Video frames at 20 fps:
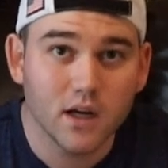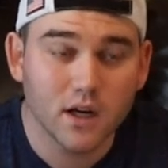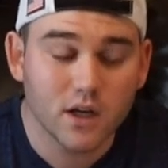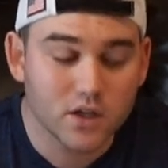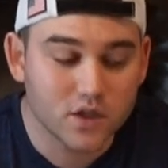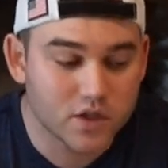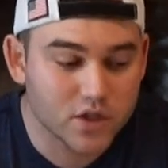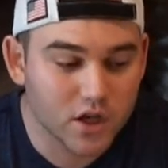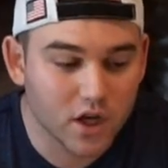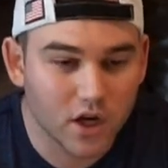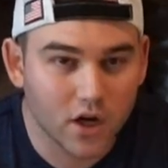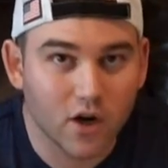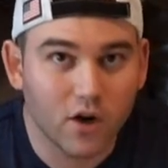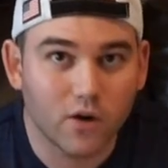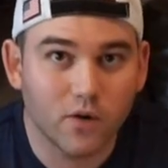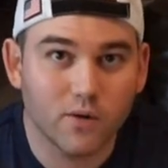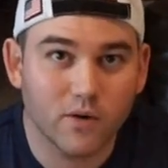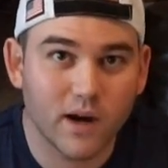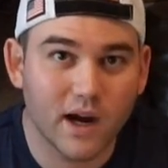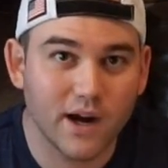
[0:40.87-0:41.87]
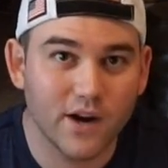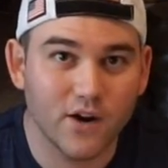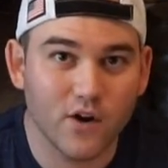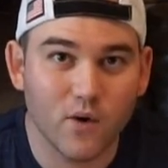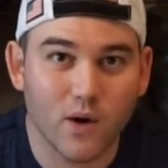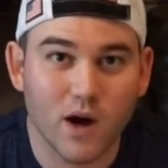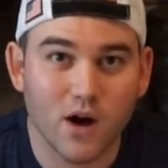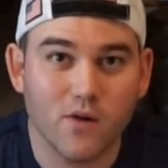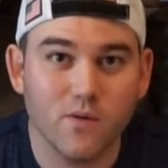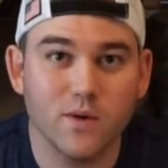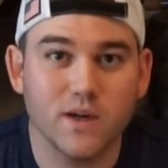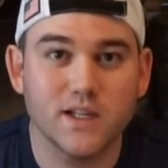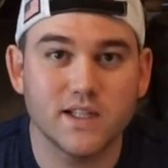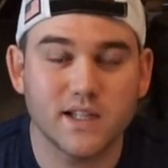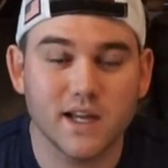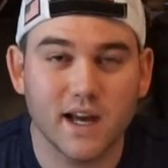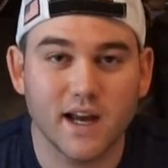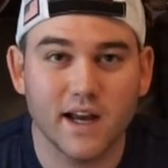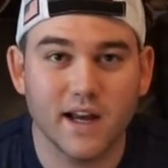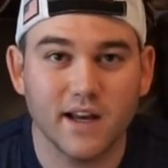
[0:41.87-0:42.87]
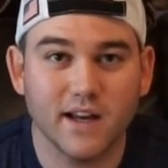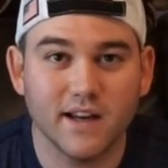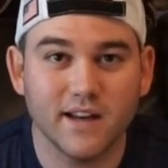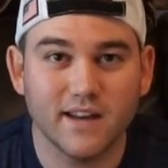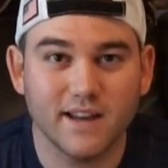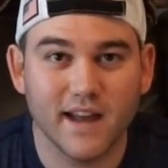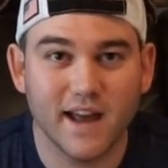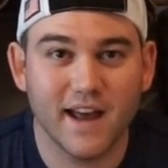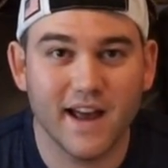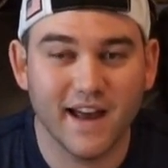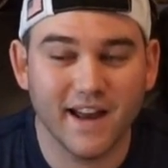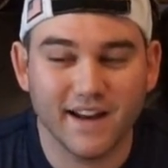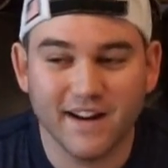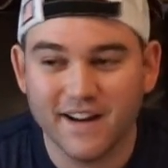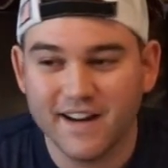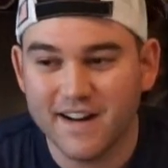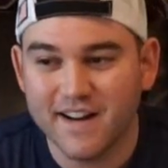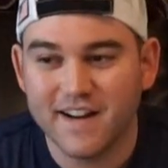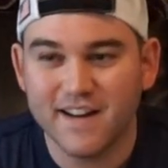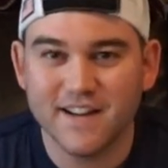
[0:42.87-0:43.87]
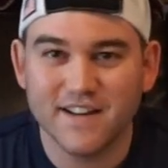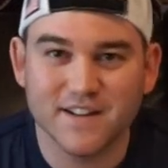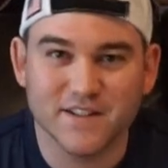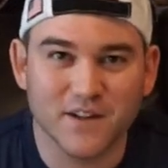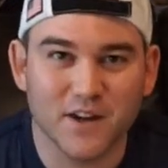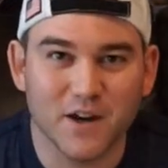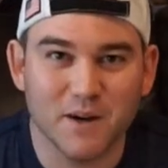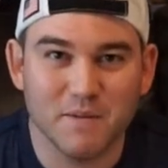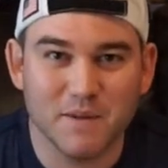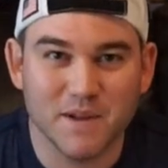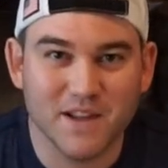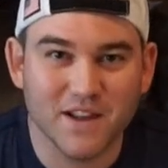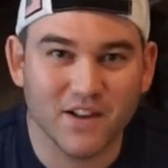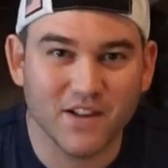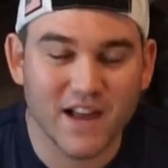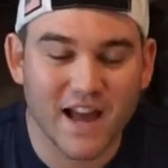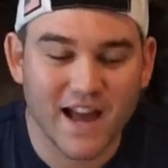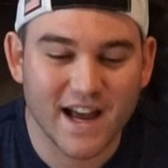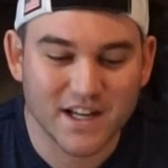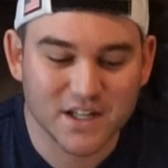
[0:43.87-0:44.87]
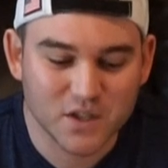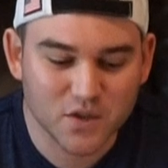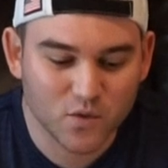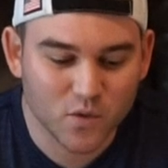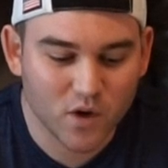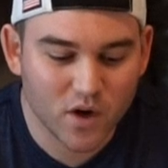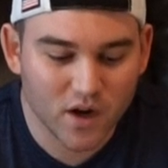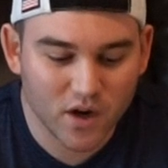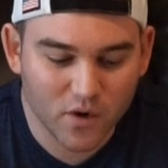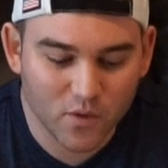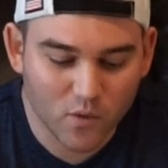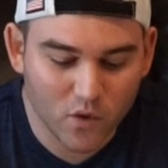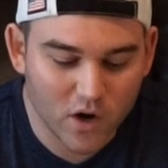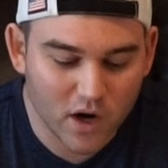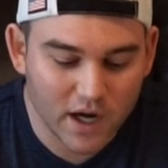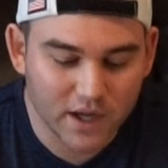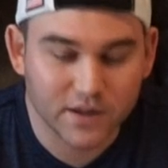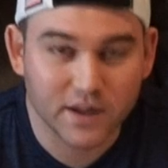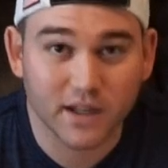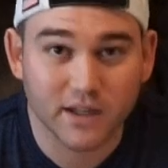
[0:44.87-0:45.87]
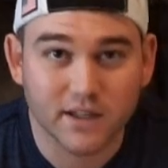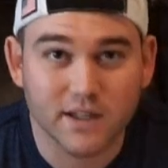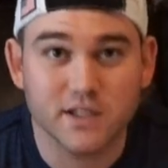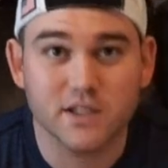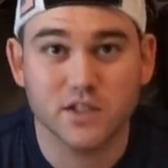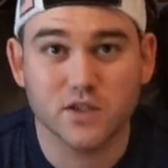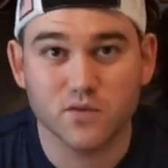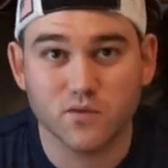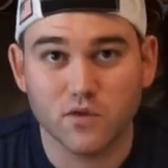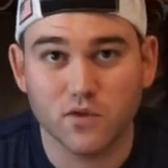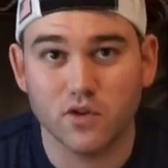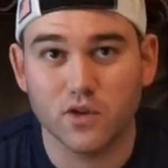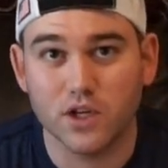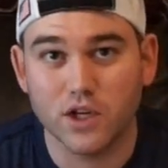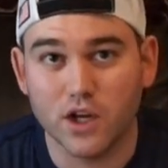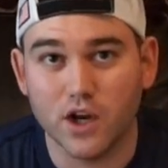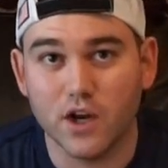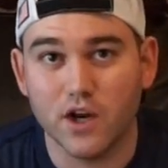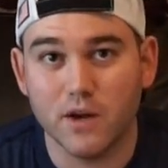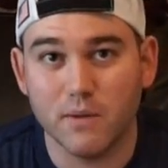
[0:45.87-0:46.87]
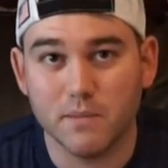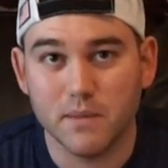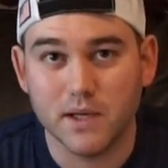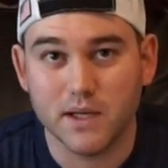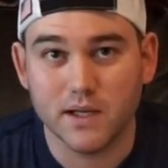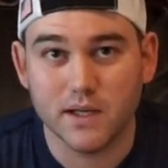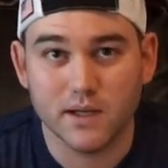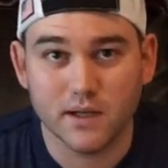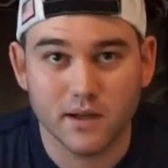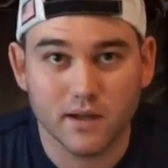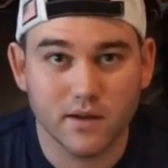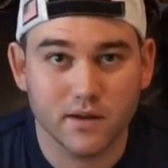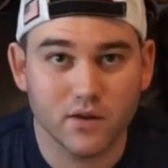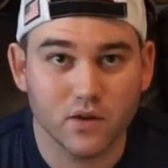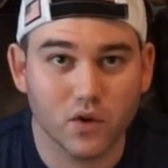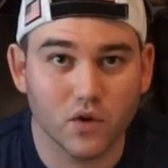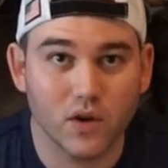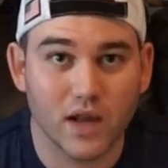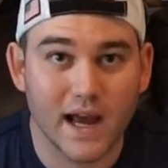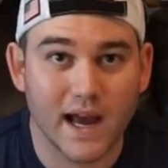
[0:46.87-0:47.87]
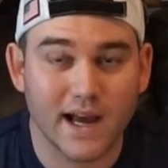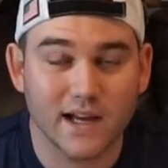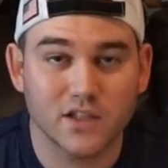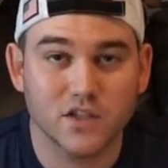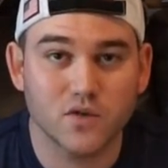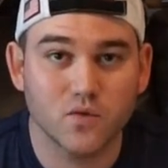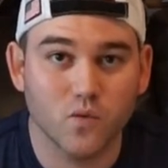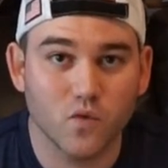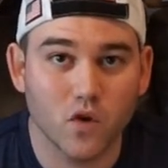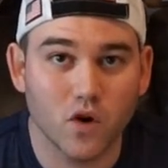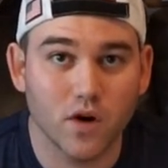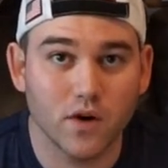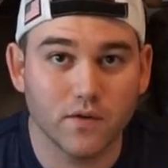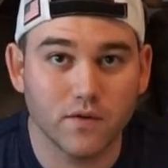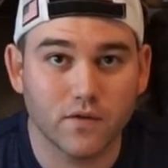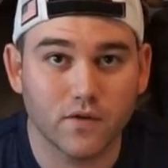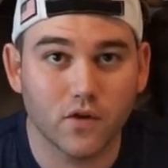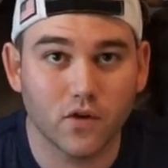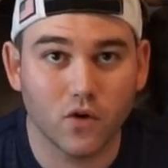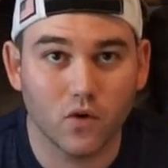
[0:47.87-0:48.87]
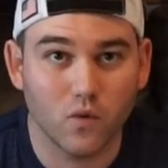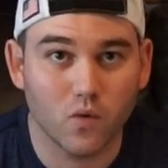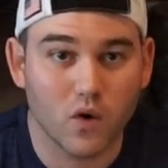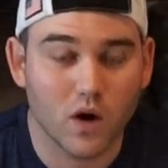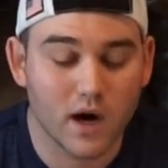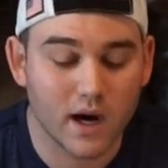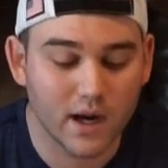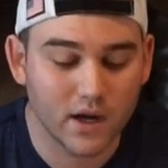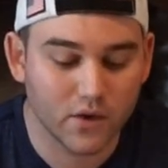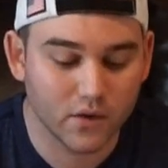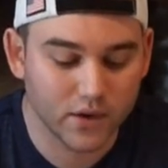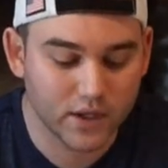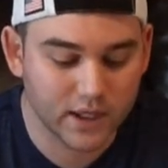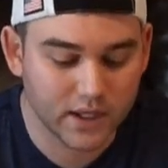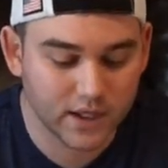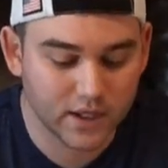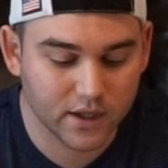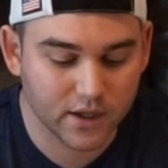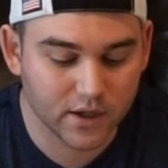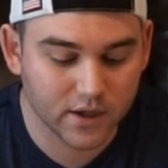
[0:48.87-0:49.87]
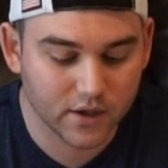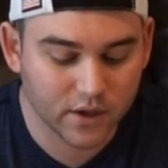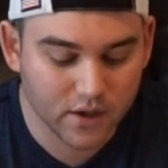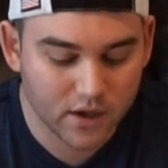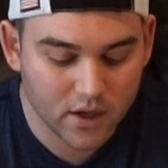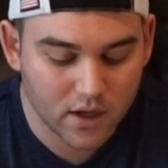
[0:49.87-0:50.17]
So I know I always say that this is going to be the last one. Well, I think this is really going to be the last one for a while here.